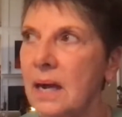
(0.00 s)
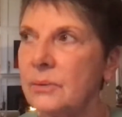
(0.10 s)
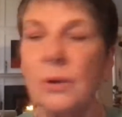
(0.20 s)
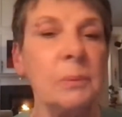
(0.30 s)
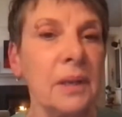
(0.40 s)

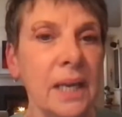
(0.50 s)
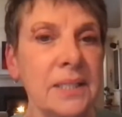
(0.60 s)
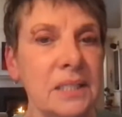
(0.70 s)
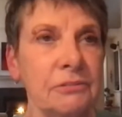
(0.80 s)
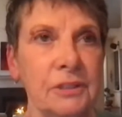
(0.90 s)
grew up in the
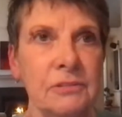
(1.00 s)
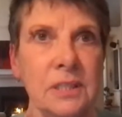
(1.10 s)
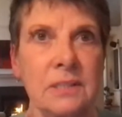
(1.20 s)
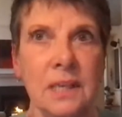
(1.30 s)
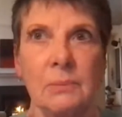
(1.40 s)

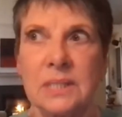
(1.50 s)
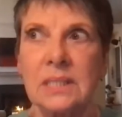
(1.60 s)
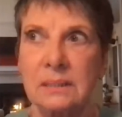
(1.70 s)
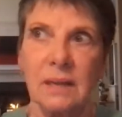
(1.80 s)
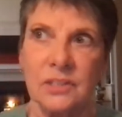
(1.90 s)
1950s. I was
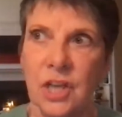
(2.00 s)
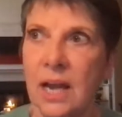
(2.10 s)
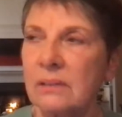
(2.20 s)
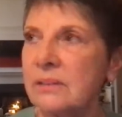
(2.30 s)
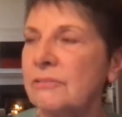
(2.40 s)
a
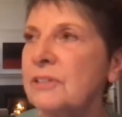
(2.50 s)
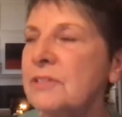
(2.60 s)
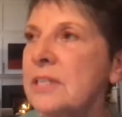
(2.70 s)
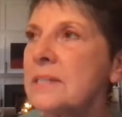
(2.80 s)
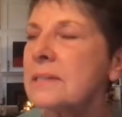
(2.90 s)
child in the
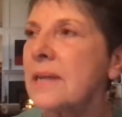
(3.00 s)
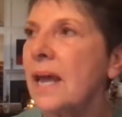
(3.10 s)
50s.